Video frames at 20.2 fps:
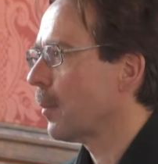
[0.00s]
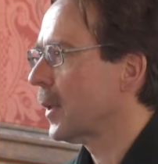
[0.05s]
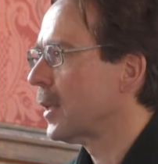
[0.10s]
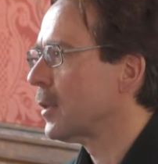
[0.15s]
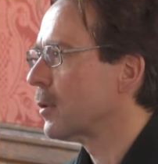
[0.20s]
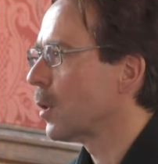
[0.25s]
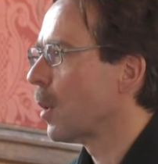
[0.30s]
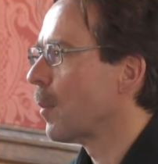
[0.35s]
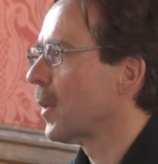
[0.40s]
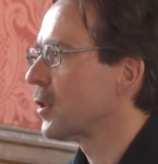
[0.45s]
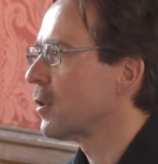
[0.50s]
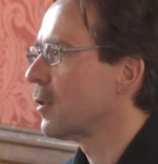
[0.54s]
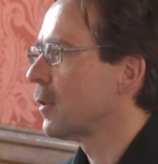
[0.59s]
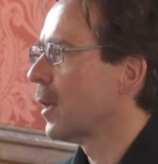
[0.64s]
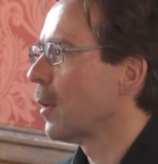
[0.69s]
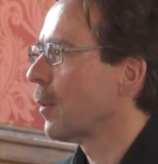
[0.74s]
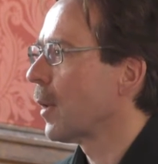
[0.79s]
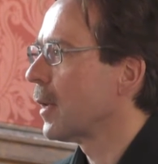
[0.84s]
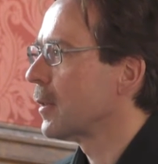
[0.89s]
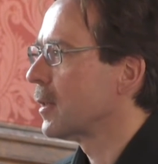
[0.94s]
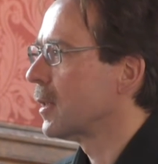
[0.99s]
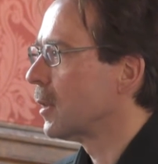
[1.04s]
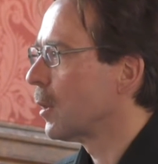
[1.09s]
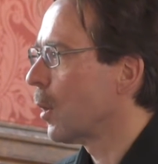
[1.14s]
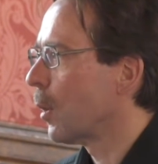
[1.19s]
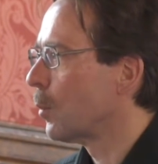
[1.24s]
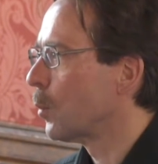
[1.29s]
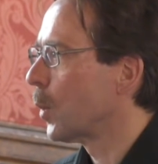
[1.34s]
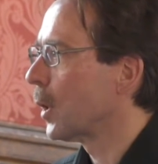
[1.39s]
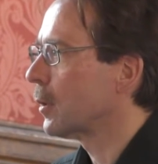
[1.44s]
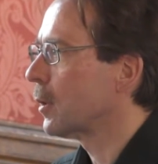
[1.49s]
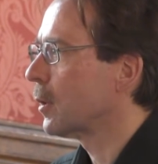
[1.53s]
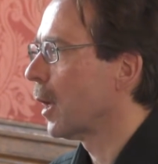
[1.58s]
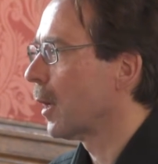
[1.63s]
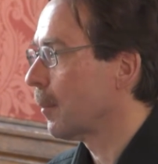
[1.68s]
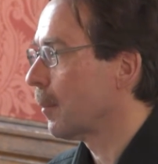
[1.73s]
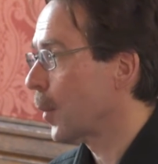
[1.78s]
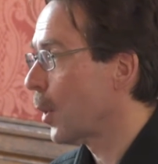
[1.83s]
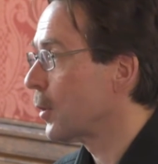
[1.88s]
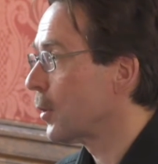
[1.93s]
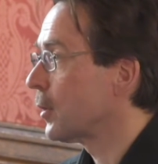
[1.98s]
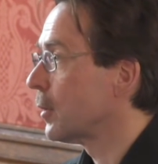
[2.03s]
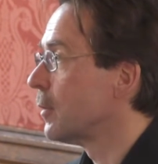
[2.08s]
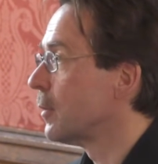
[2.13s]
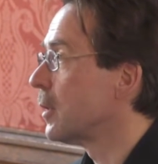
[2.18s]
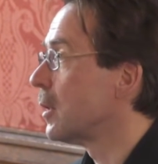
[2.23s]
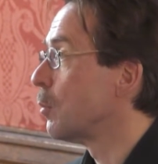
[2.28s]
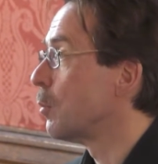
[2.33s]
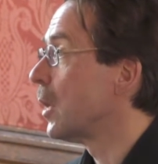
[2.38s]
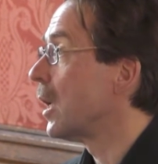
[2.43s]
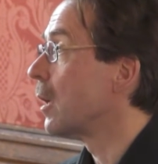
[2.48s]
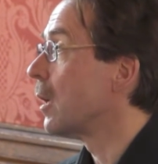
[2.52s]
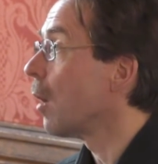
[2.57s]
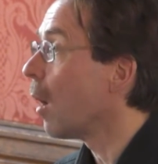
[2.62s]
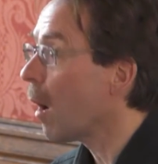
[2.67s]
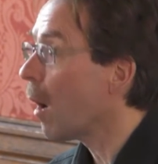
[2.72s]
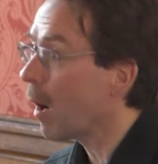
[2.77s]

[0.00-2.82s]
not been so much theorizing on what collective emotions really